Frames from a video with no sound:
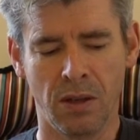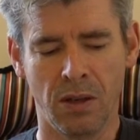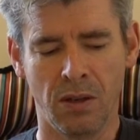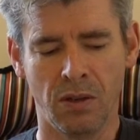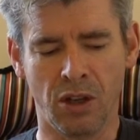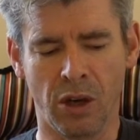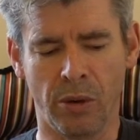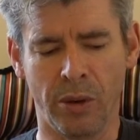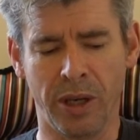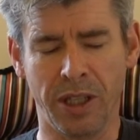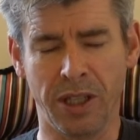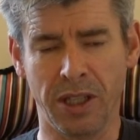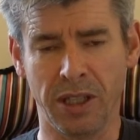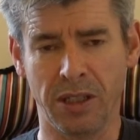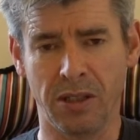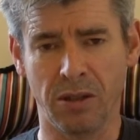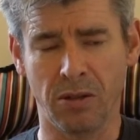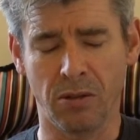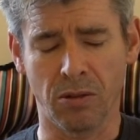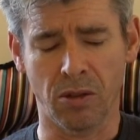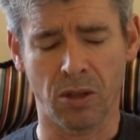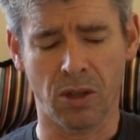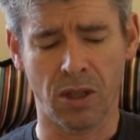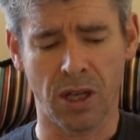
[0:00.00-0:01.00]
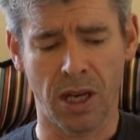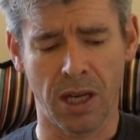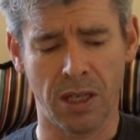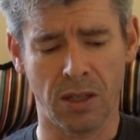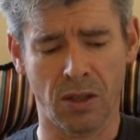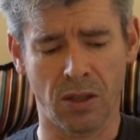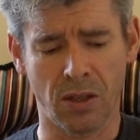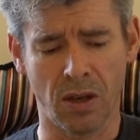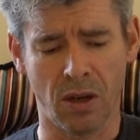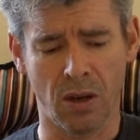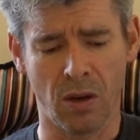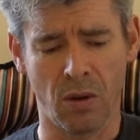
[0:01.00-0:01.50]
Though he did not say
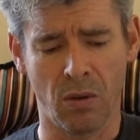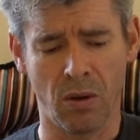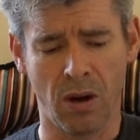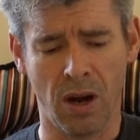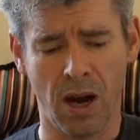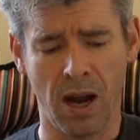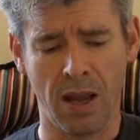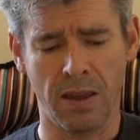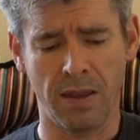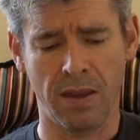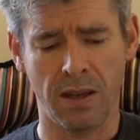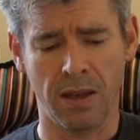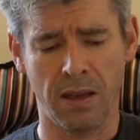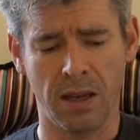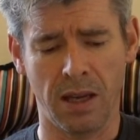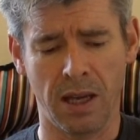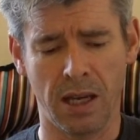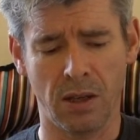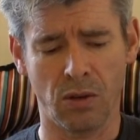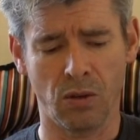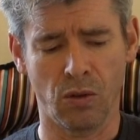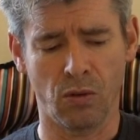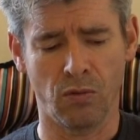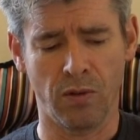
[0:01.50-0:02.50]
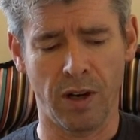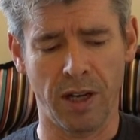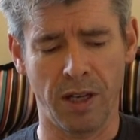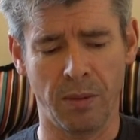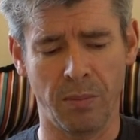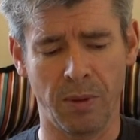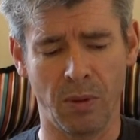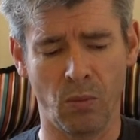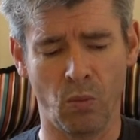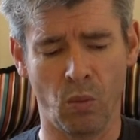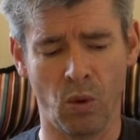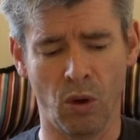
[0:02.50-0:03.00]
so, I think he had already
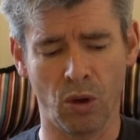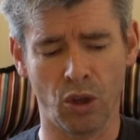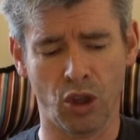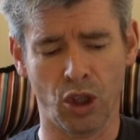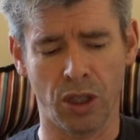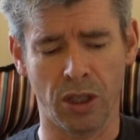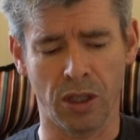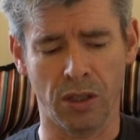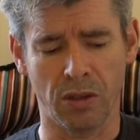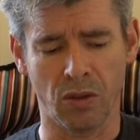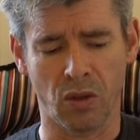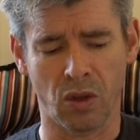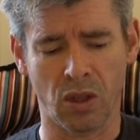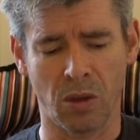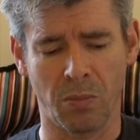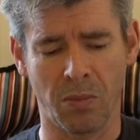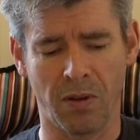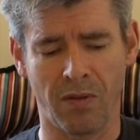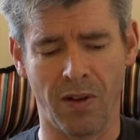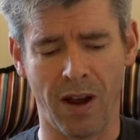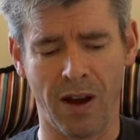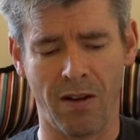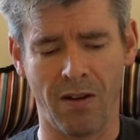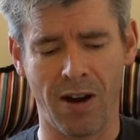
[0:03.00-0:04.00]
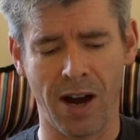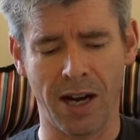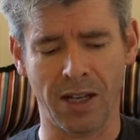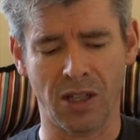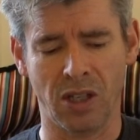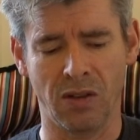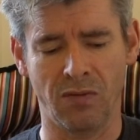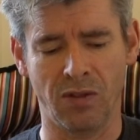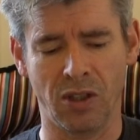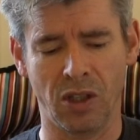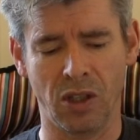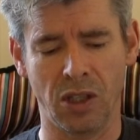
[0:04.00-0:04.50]
been watching some of our
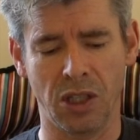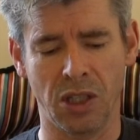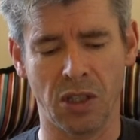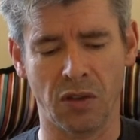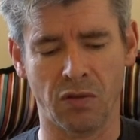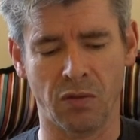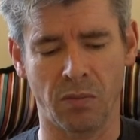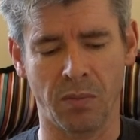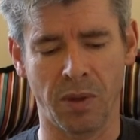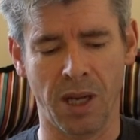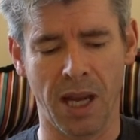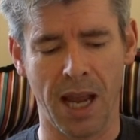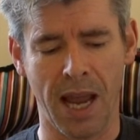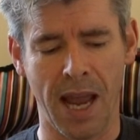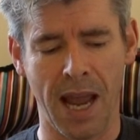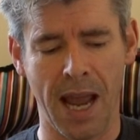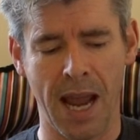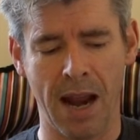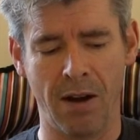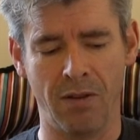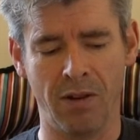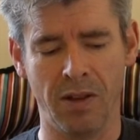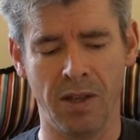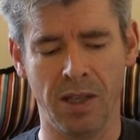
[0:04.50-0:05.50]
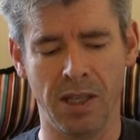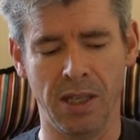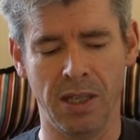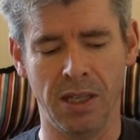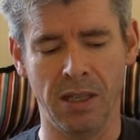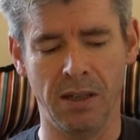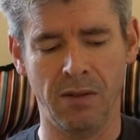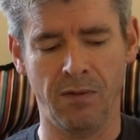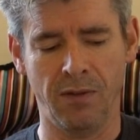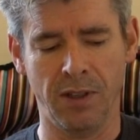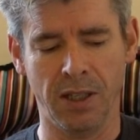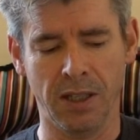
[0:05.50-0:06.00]
activities from the air in the
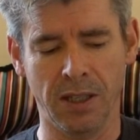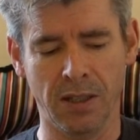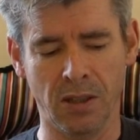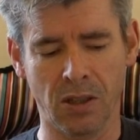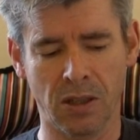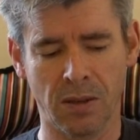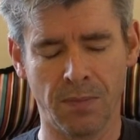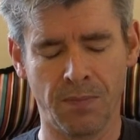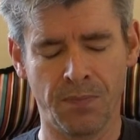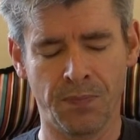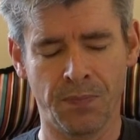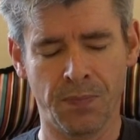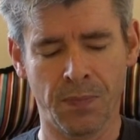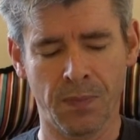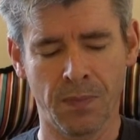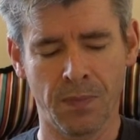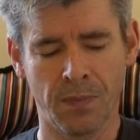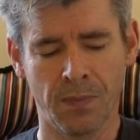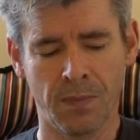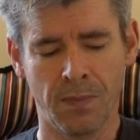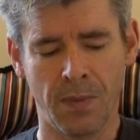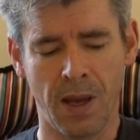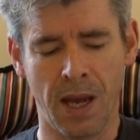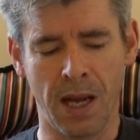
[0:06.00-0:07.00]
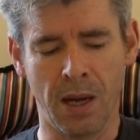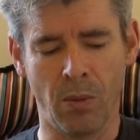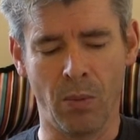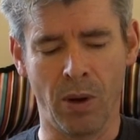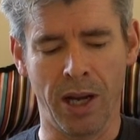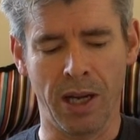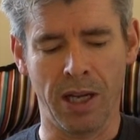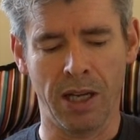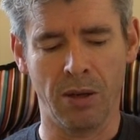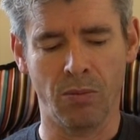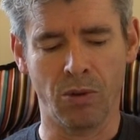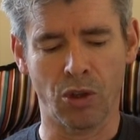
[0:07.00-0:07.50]
evenings.
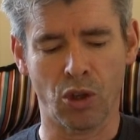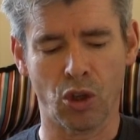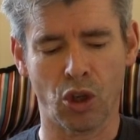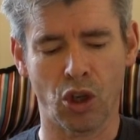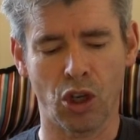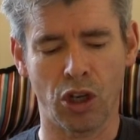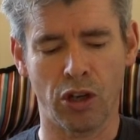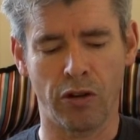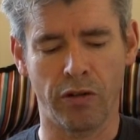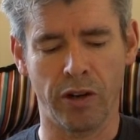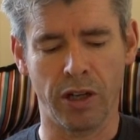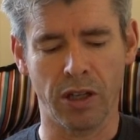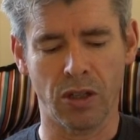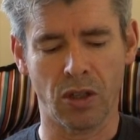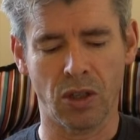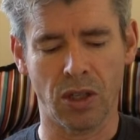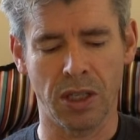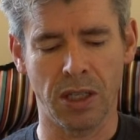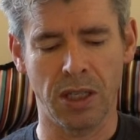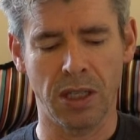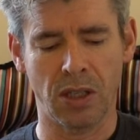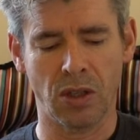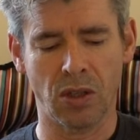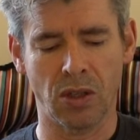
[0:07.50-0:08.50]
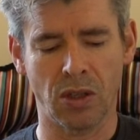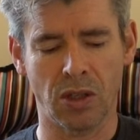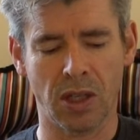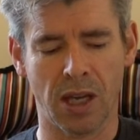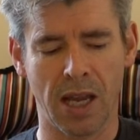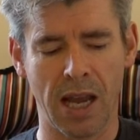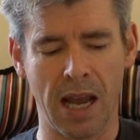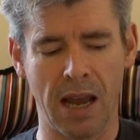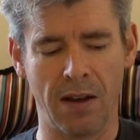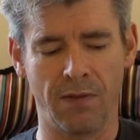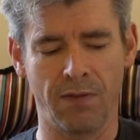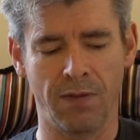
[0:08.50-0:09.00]
Anyway, he was curious and listened
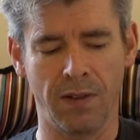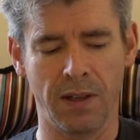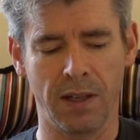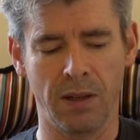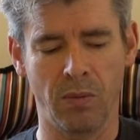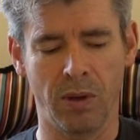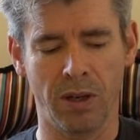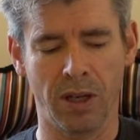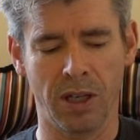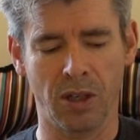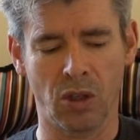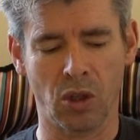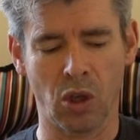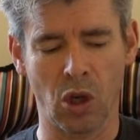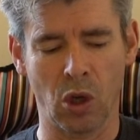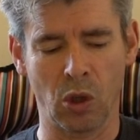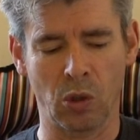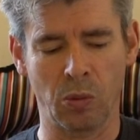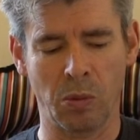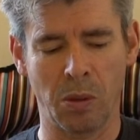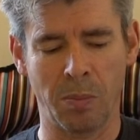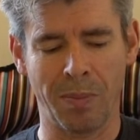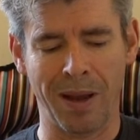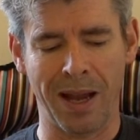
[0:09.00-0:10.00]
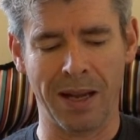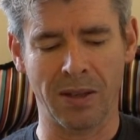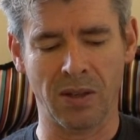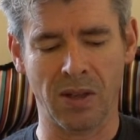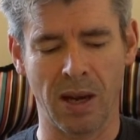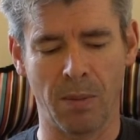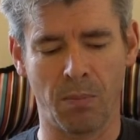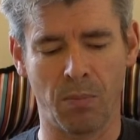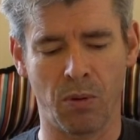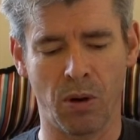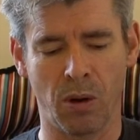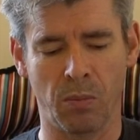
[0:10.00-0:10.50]
carefully when I told him about
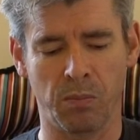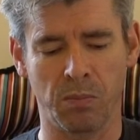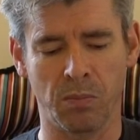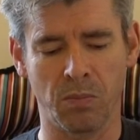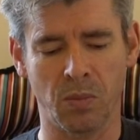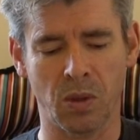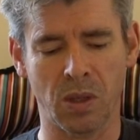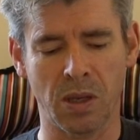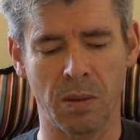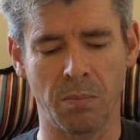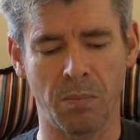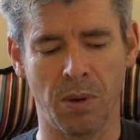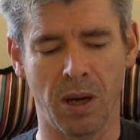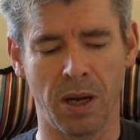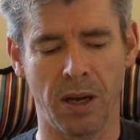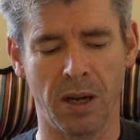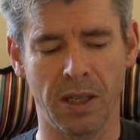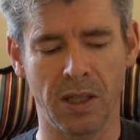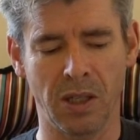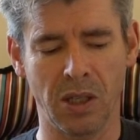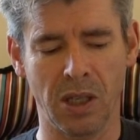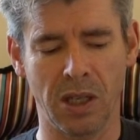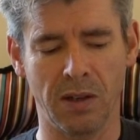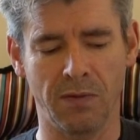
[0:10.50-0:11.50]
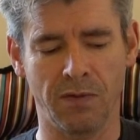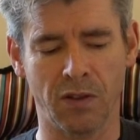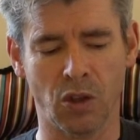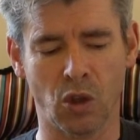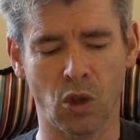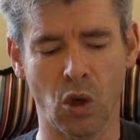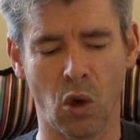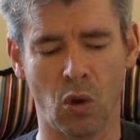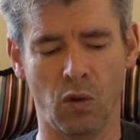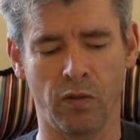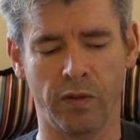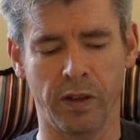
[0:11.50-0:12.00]
our problems and my idea for
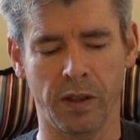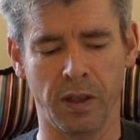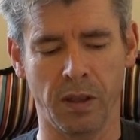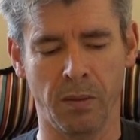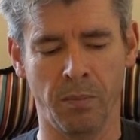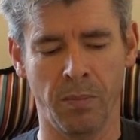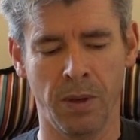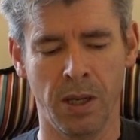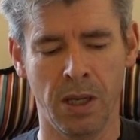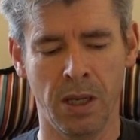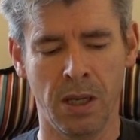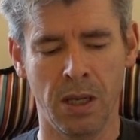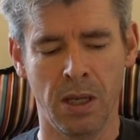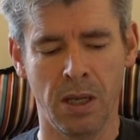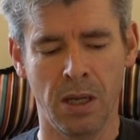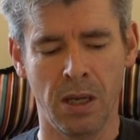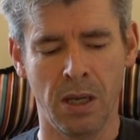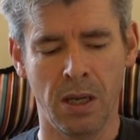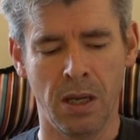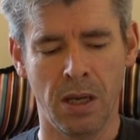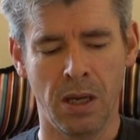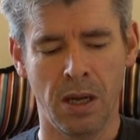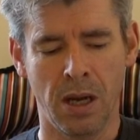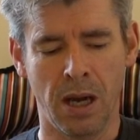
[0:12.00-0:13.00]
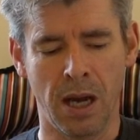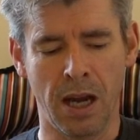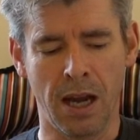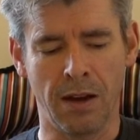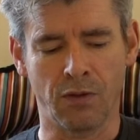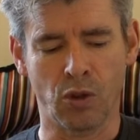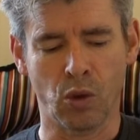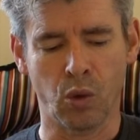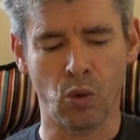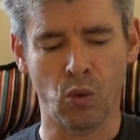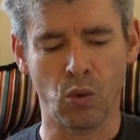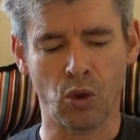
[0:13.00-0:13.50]
solving them. I
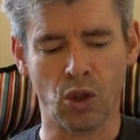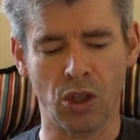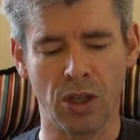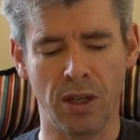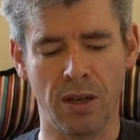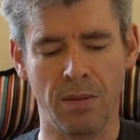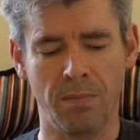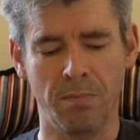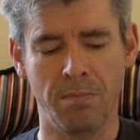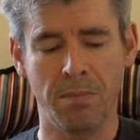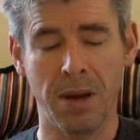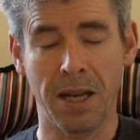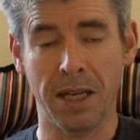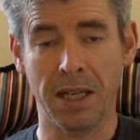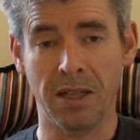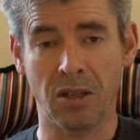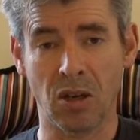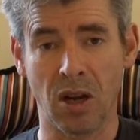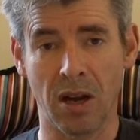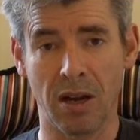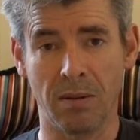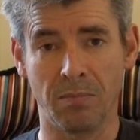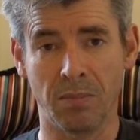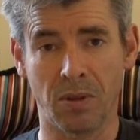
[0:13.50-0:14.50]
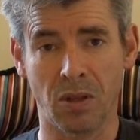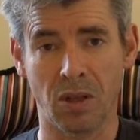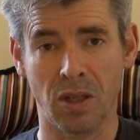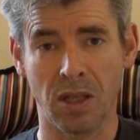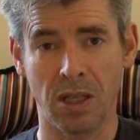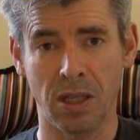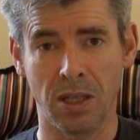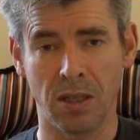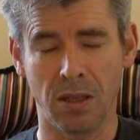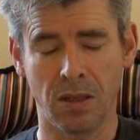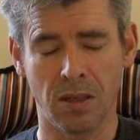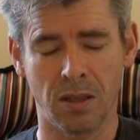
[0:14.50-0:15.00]
have talked to him many times
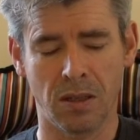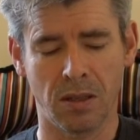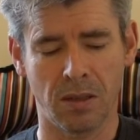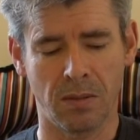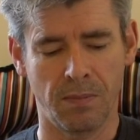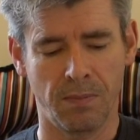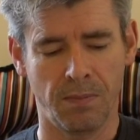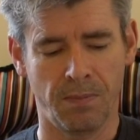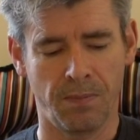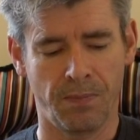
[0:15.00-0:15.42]
since.